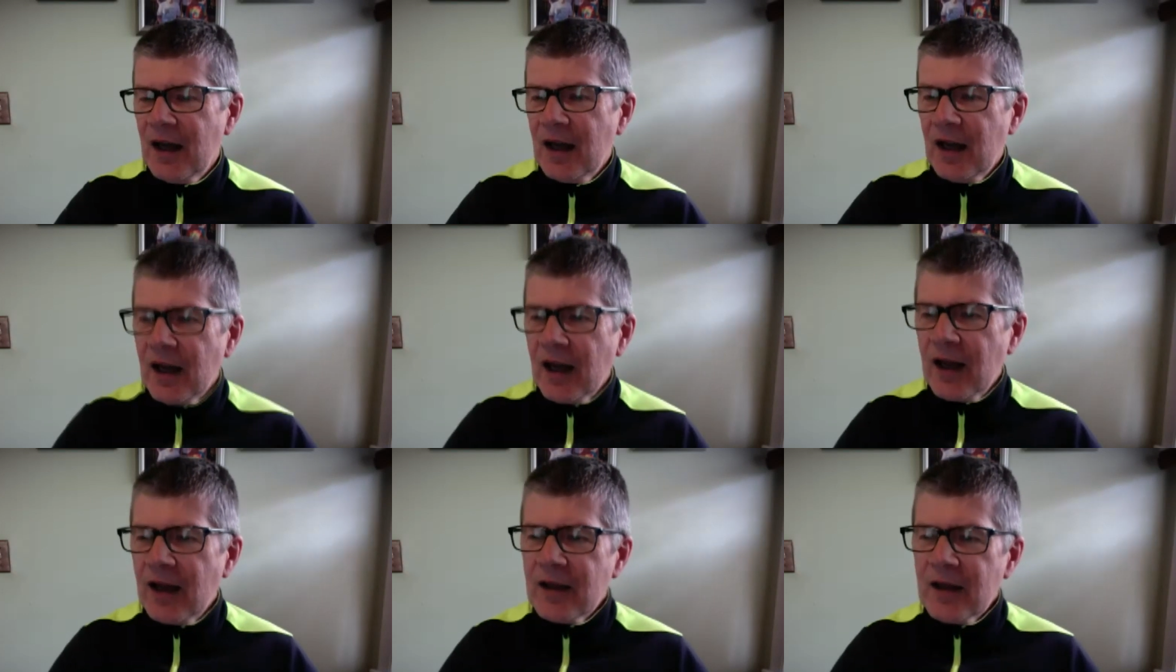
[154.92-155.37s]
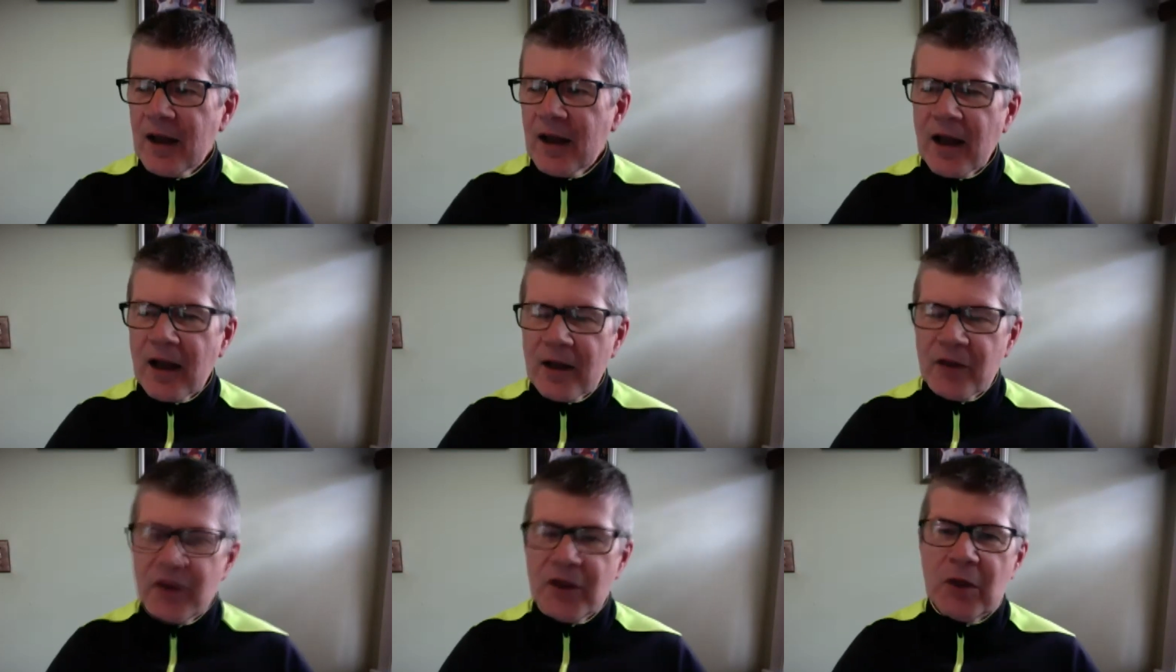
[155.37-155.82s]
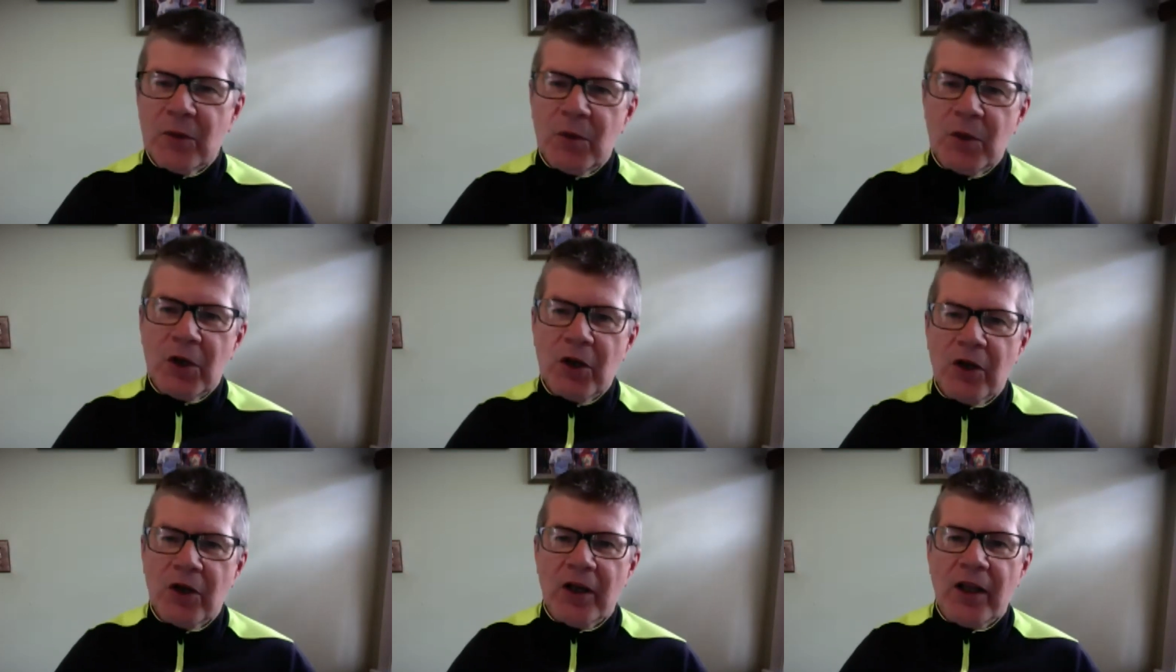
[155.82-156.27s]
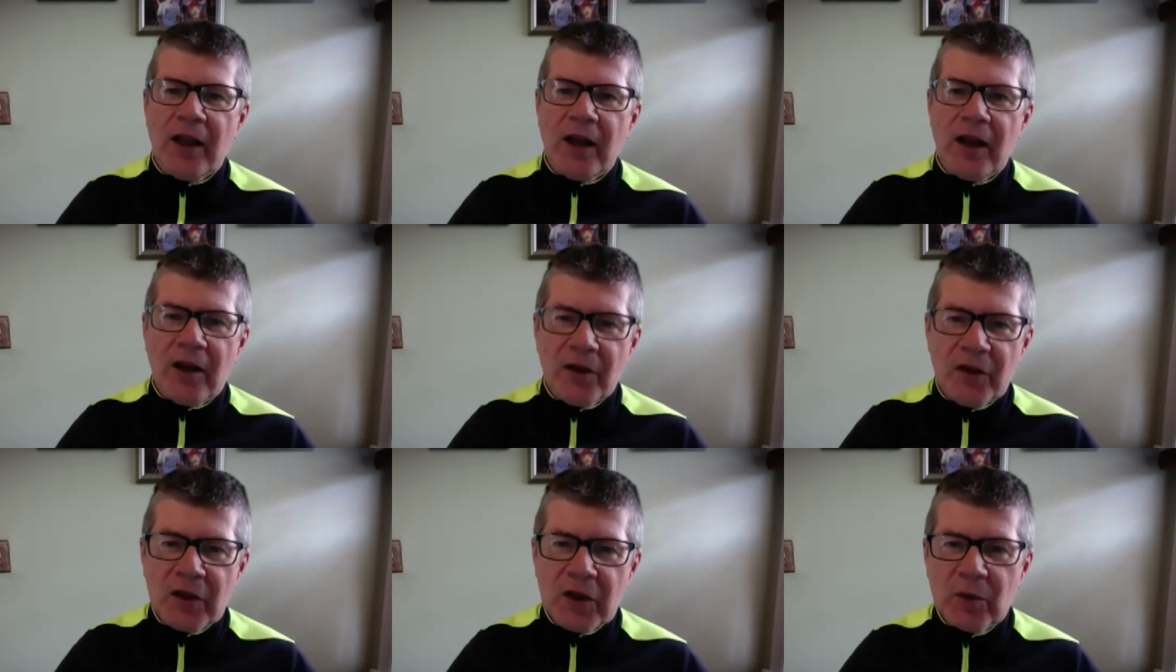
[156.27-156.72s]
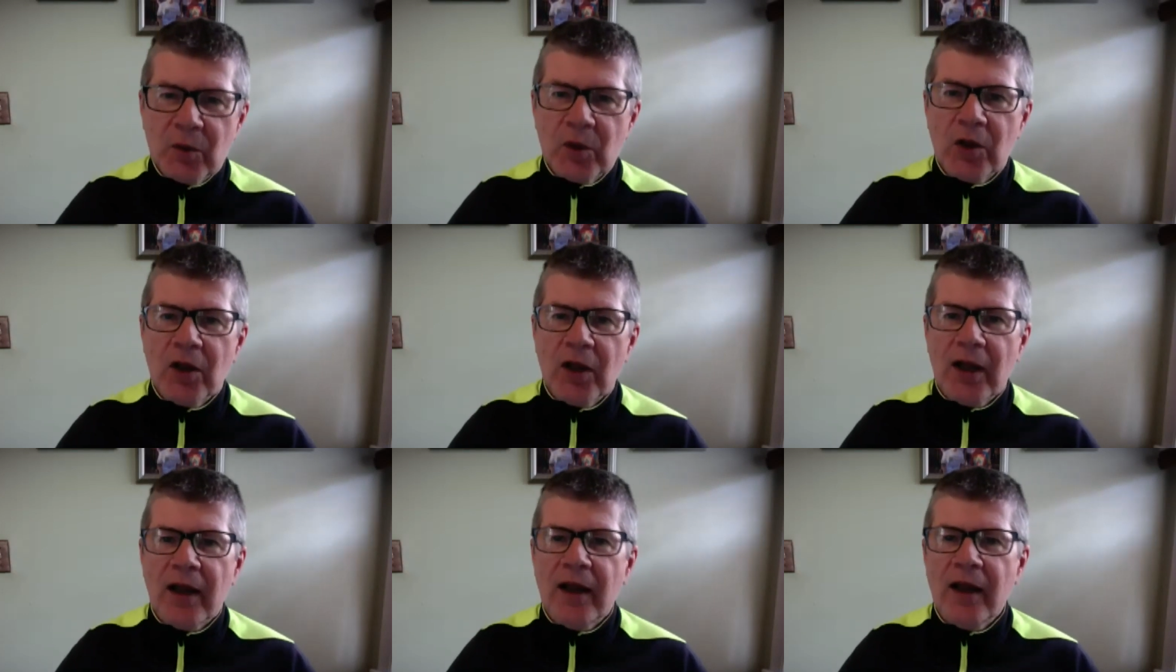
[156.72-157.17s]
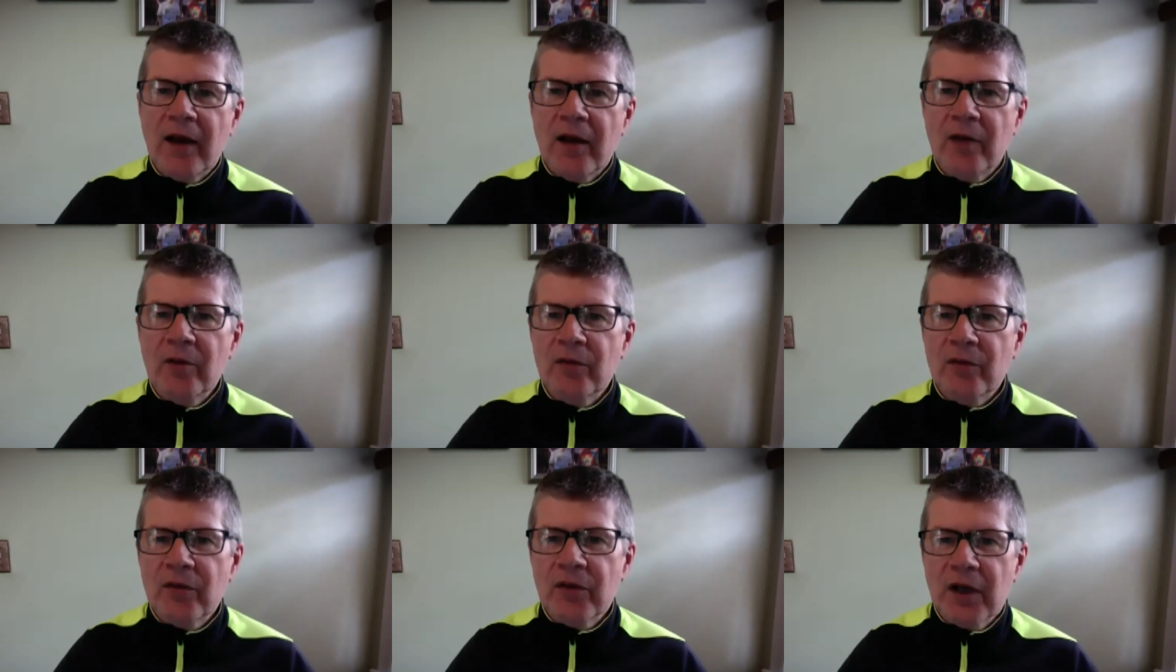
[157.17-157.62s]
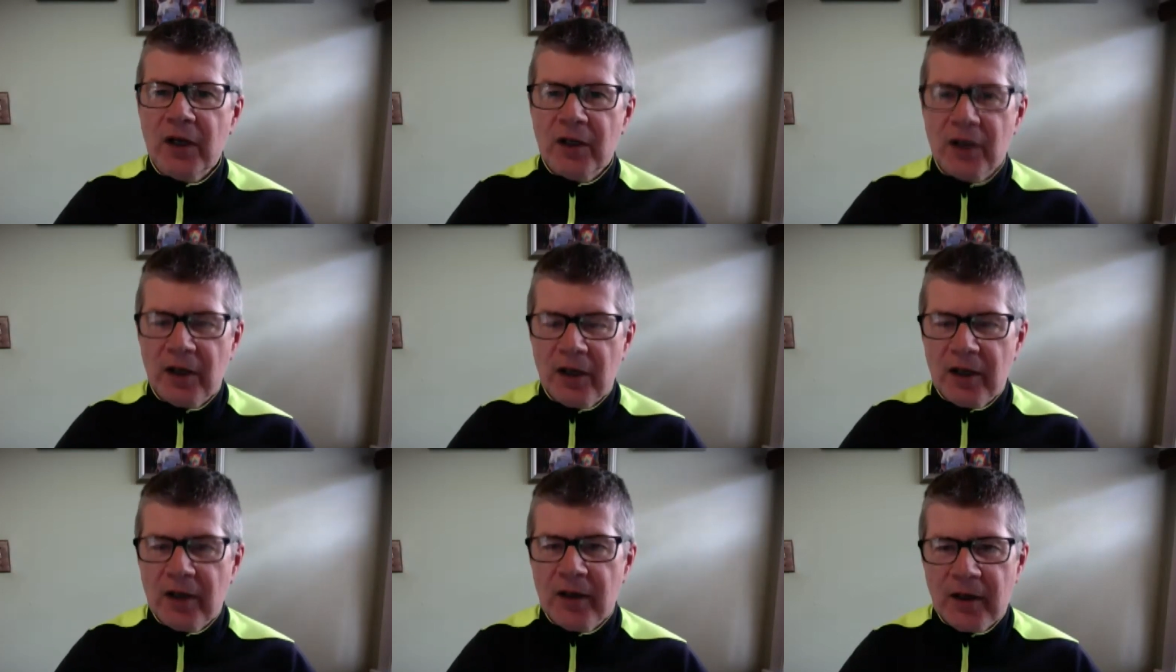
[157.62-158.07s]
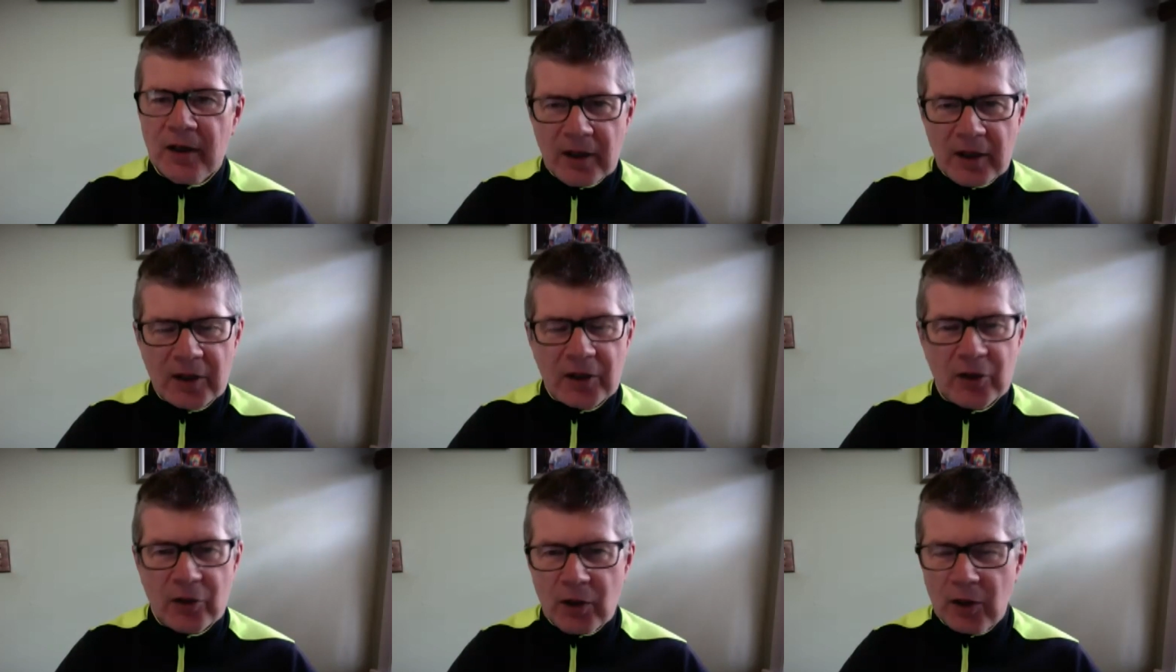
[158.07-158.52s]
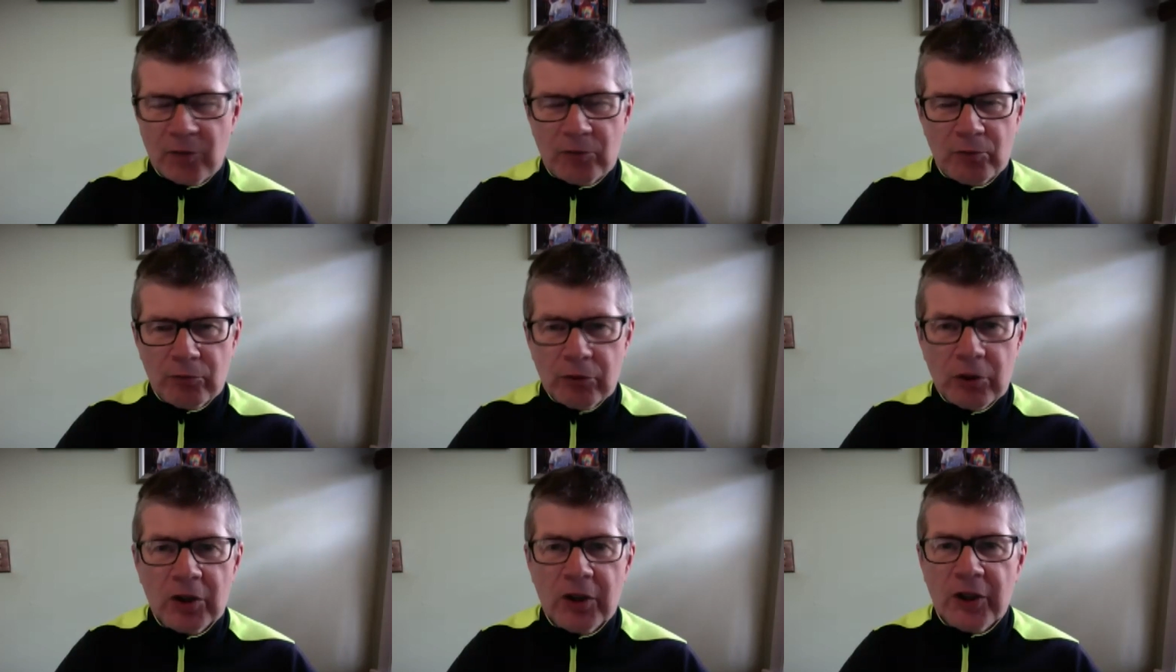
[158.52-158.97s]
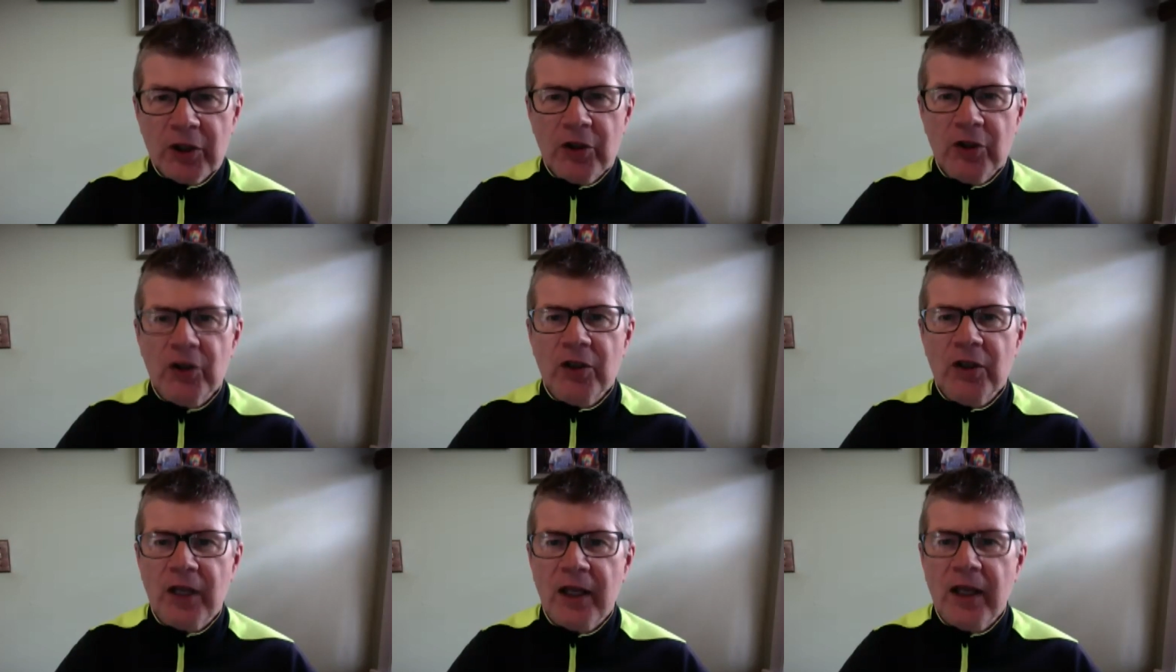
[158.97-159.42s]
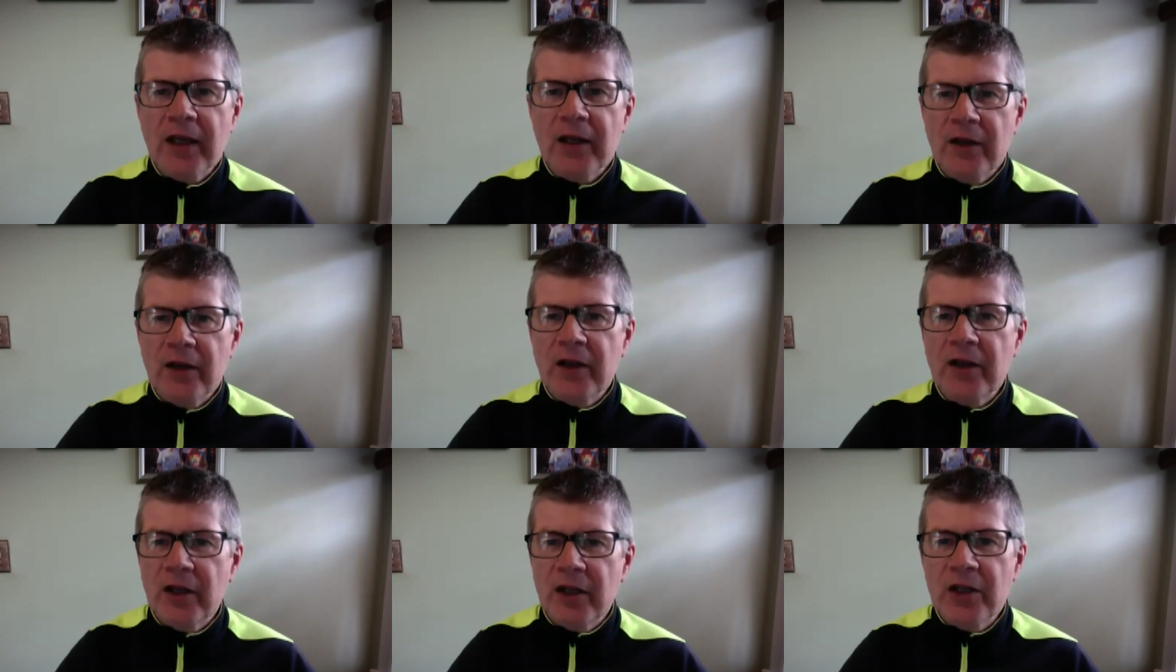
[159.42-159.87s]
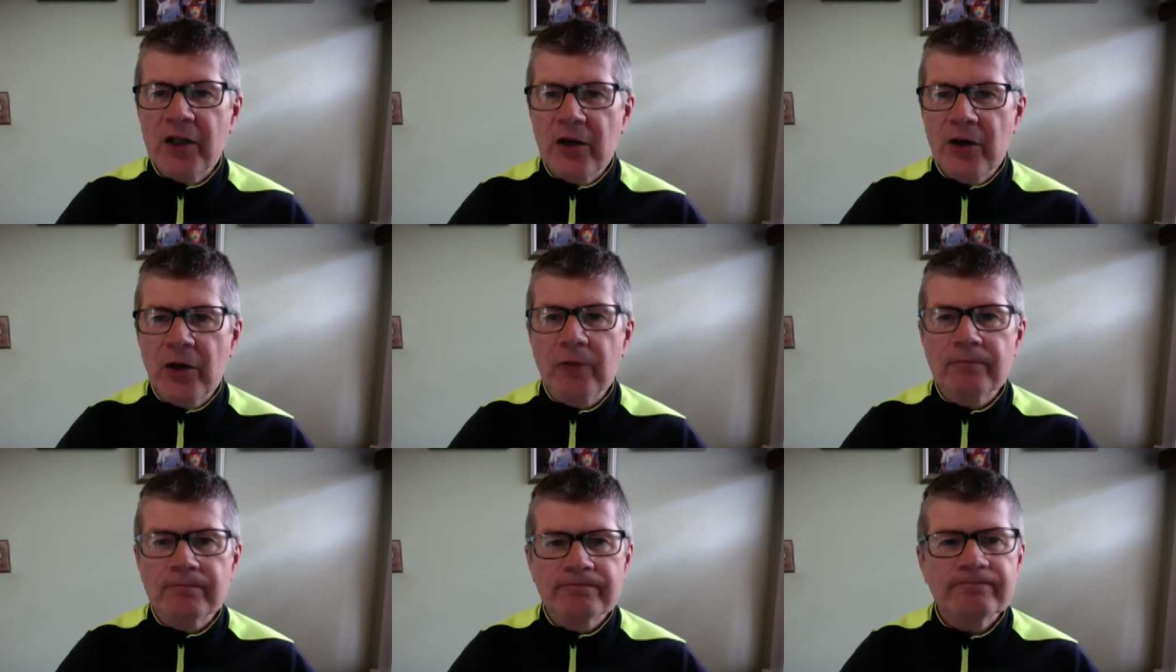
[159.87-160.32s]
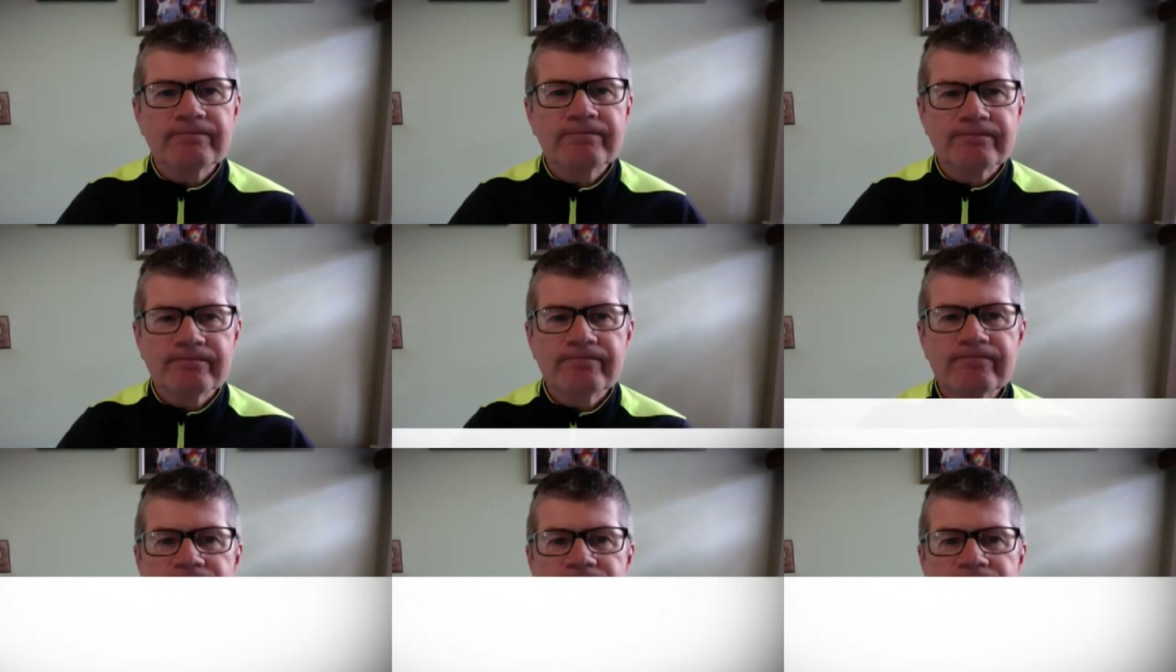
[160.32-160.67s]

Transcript: I, I, think we're gonna I think we'll have a, a, a really good candidate in a year.